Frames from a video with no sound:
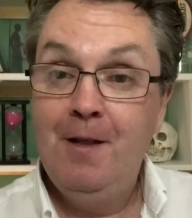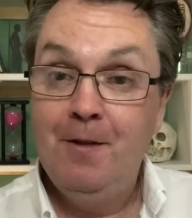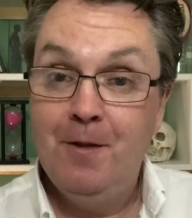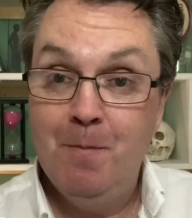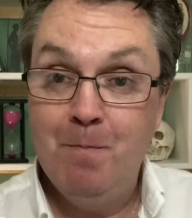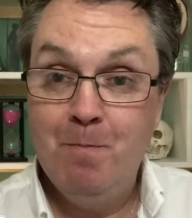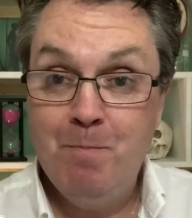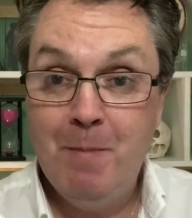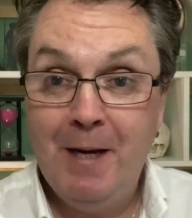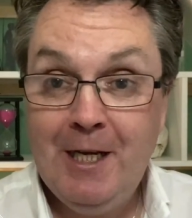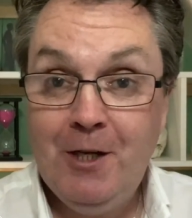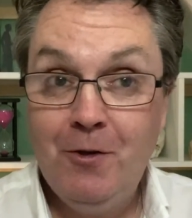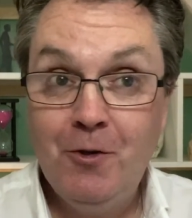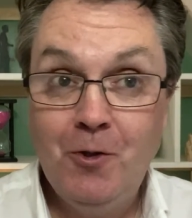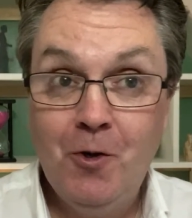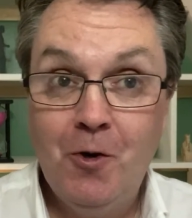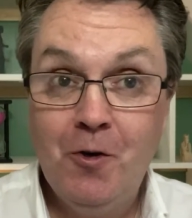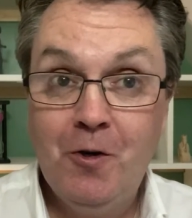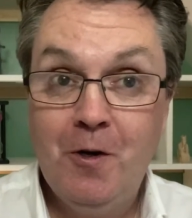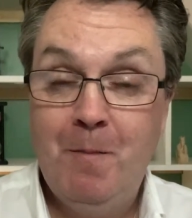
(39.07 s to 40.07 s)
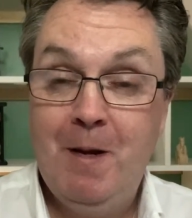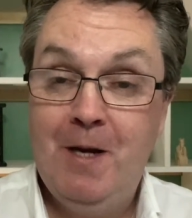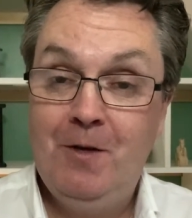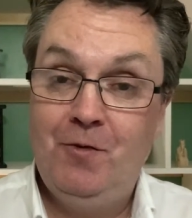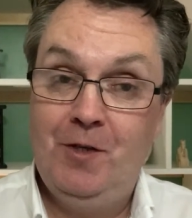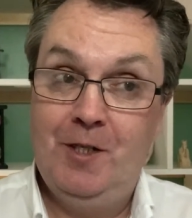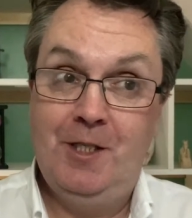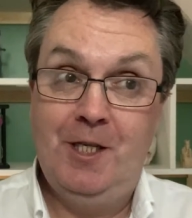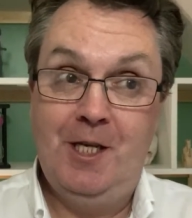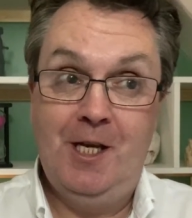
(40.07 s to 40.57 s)
the micro
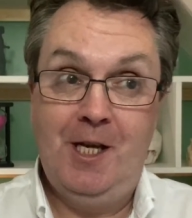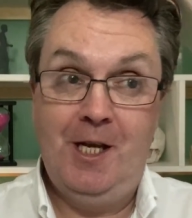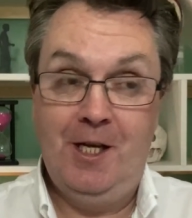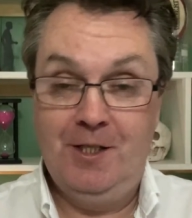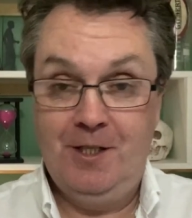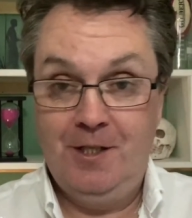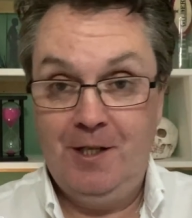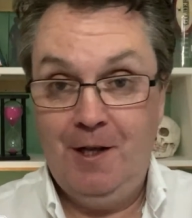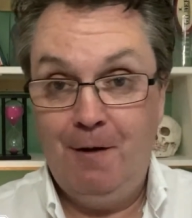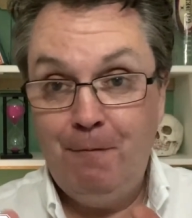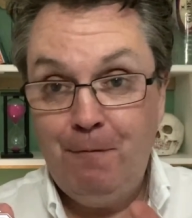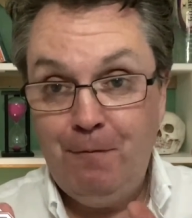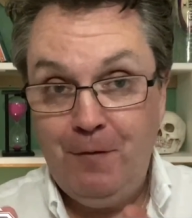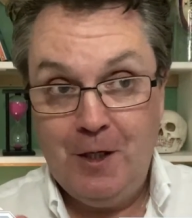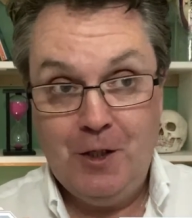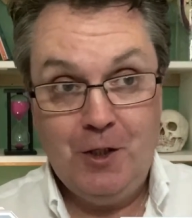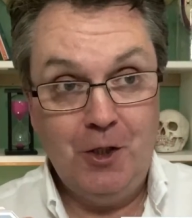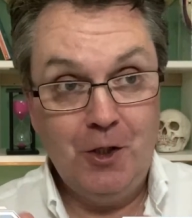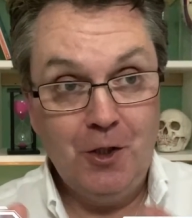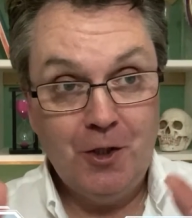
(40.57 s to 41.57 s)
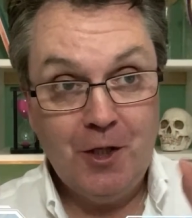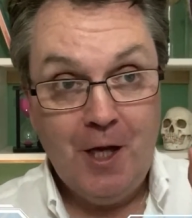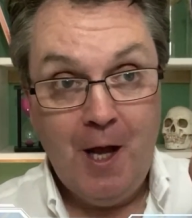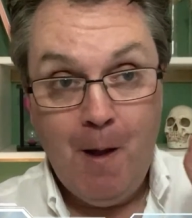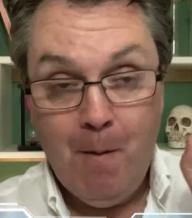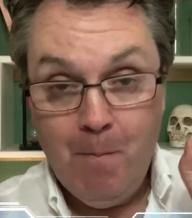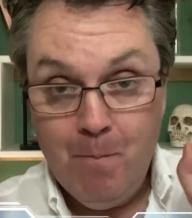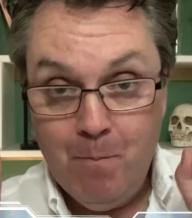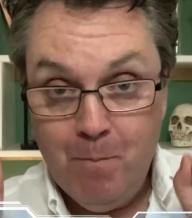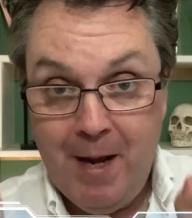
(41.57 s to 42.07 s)
documentary series that features
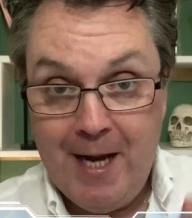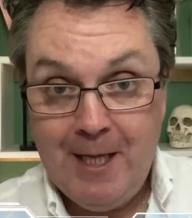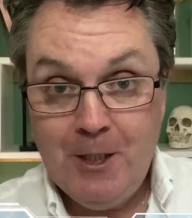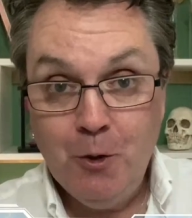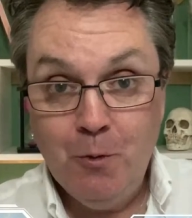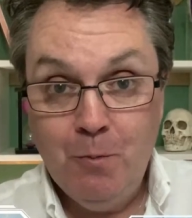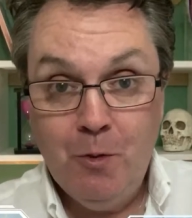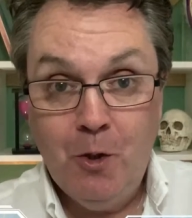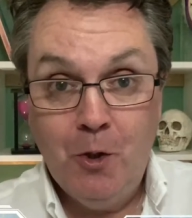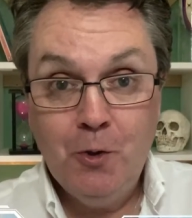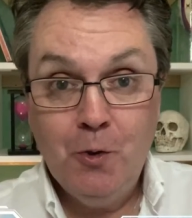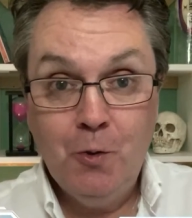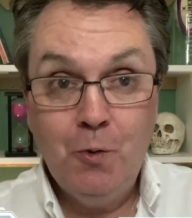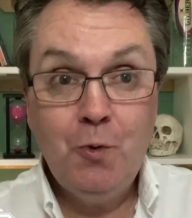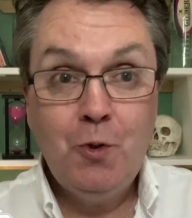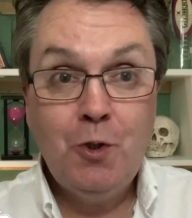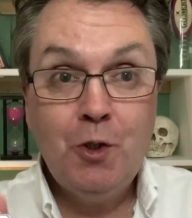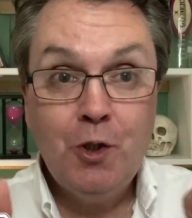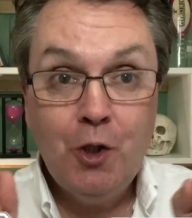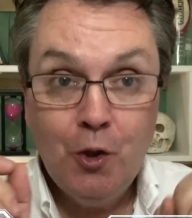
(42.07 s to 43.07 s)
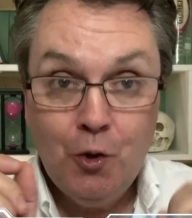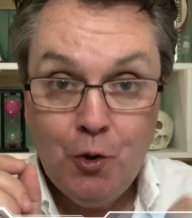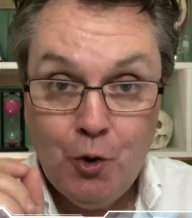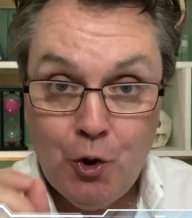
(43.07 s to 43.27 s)
mental models,